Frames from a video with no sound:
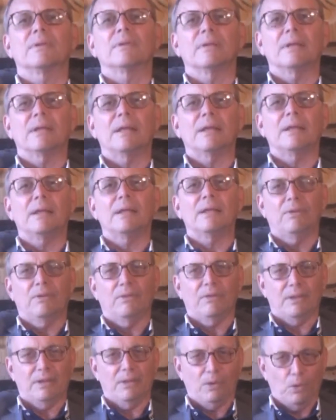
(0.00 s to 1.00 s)
today
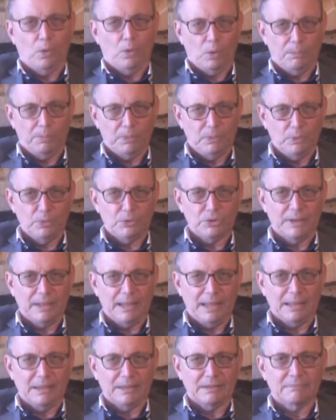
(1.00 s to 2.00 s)
is the Oil Pollution
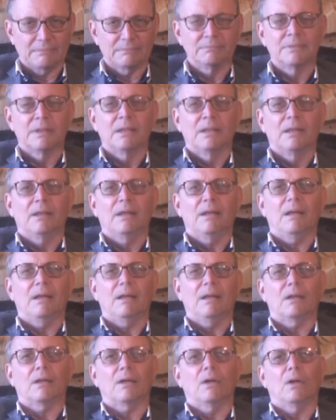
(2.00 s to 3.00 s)
Act
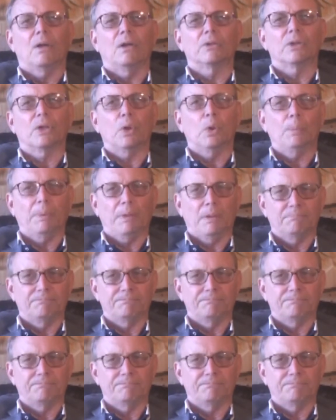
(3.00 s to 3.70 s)
called OPA.